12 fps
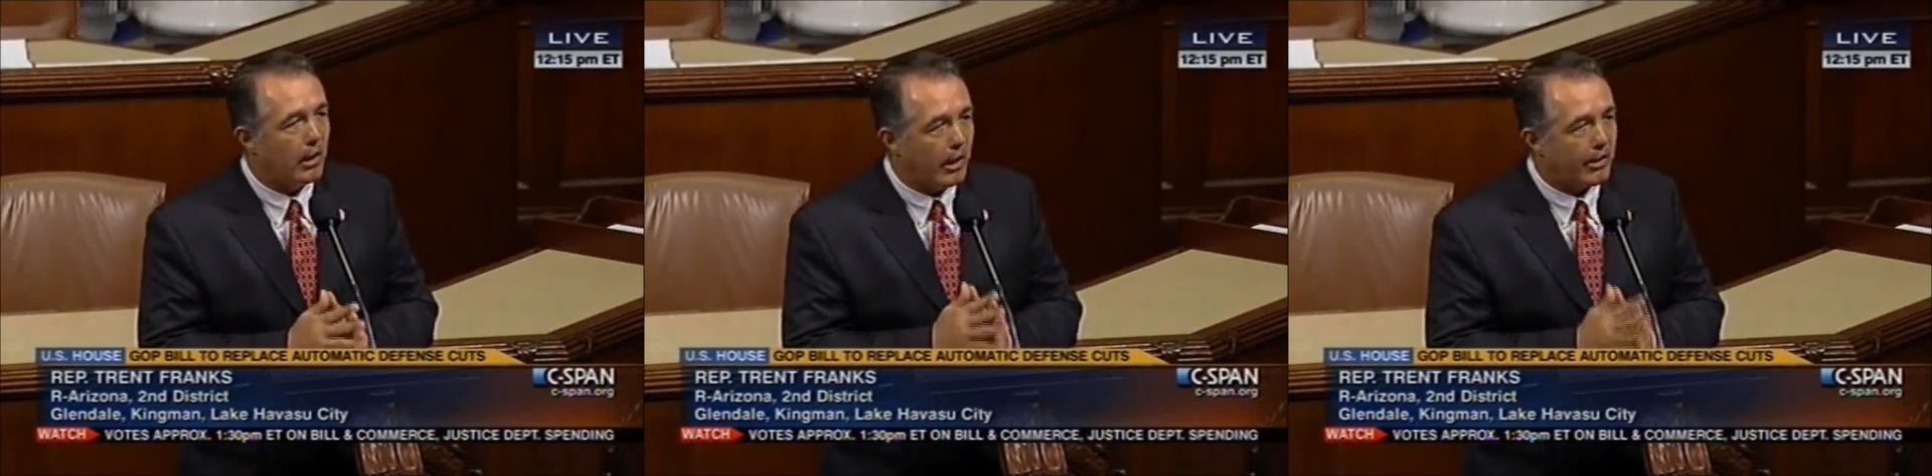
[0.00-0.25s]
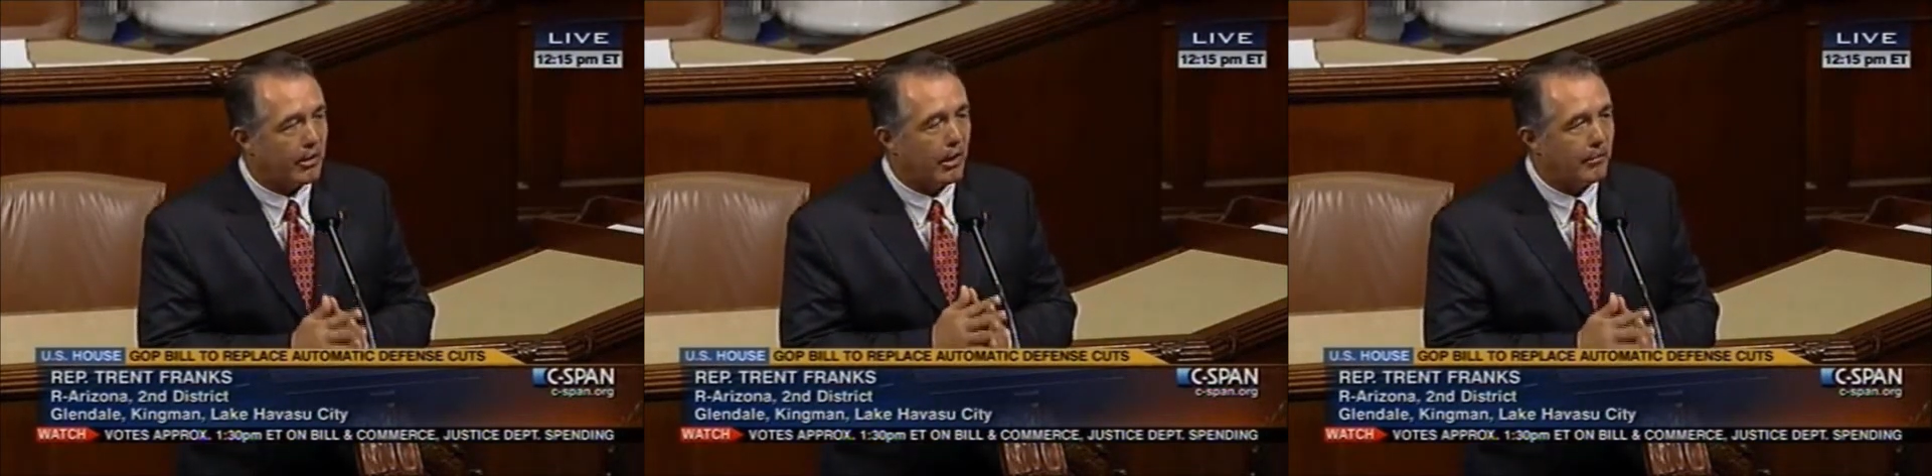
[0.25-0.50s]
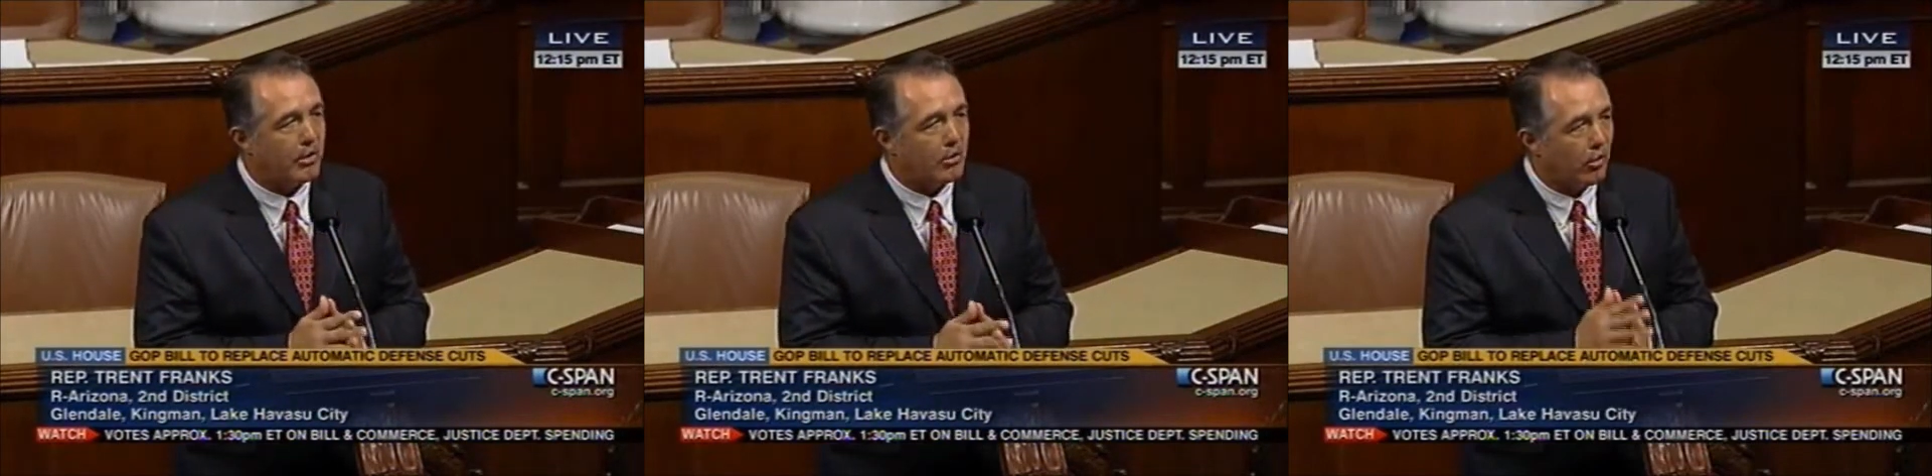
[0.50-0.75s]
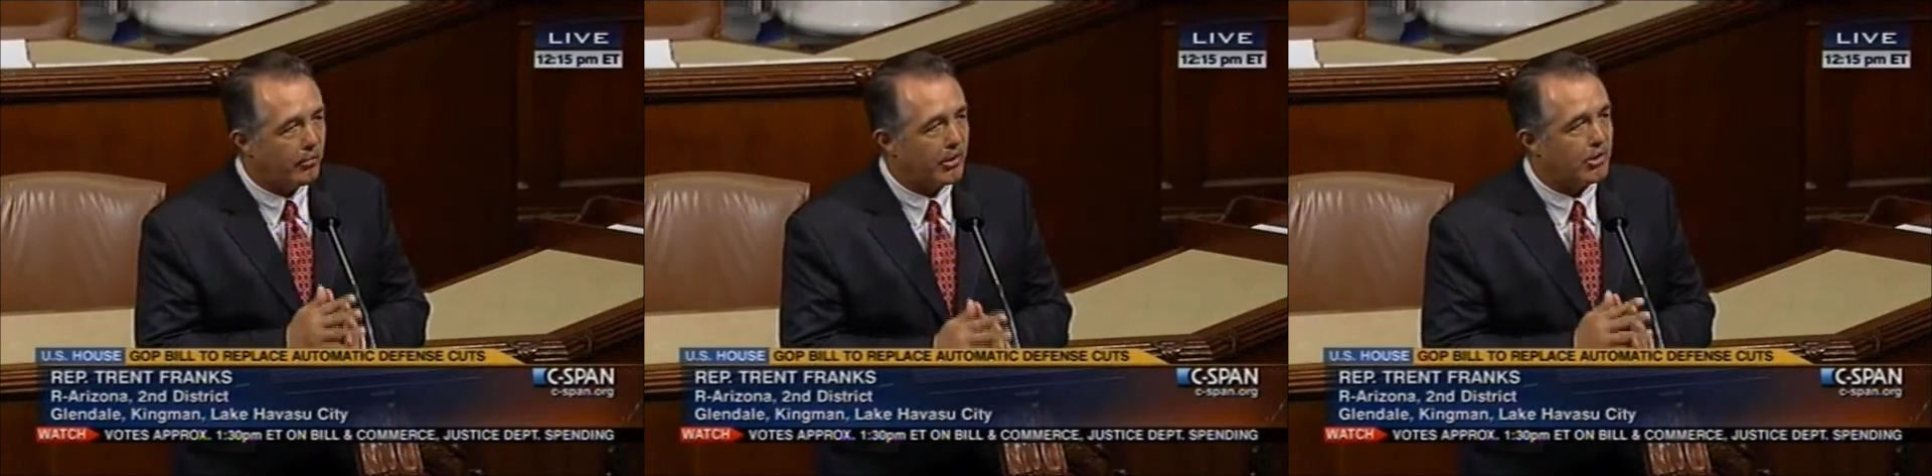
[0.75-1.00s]
economic
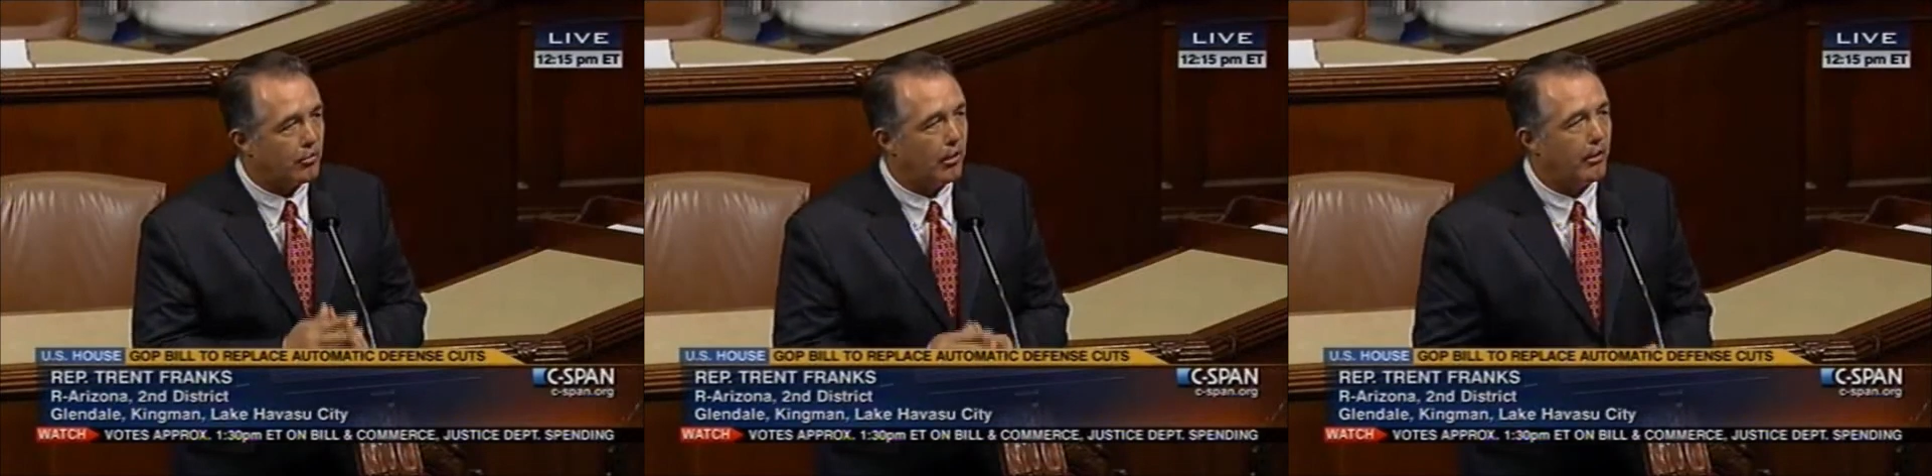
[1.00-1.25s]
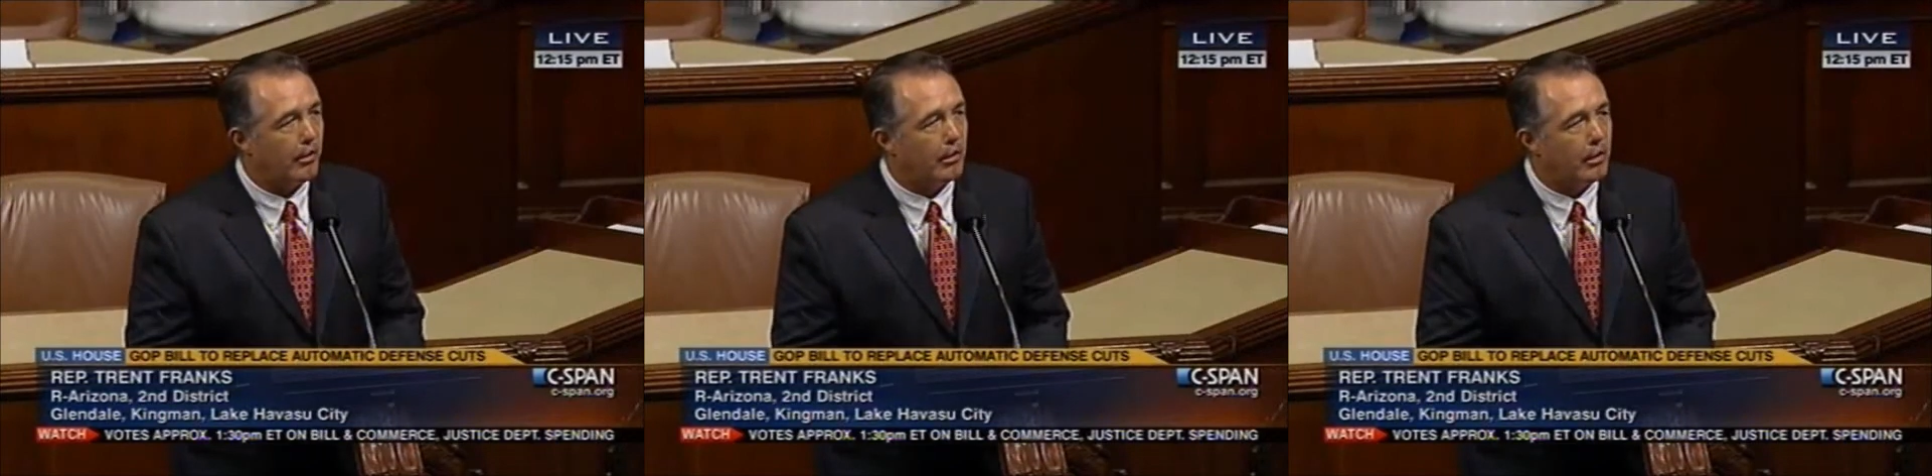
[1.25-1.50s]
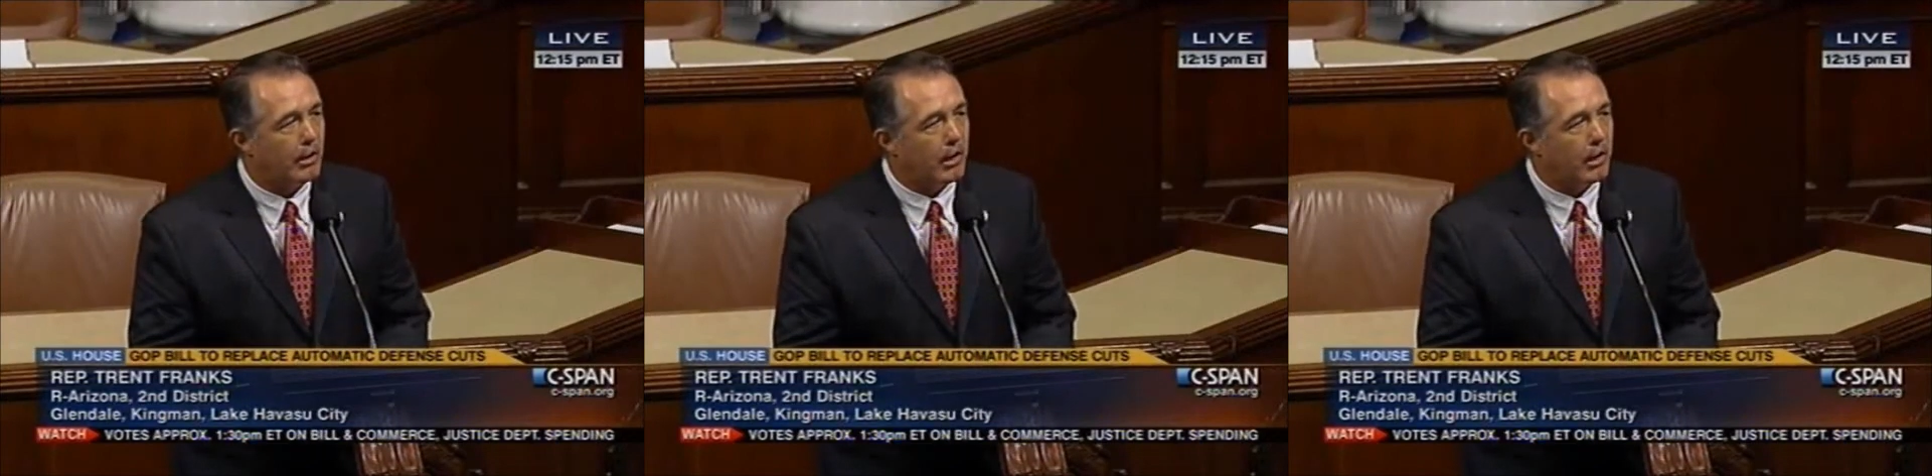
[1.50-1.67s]
obituary.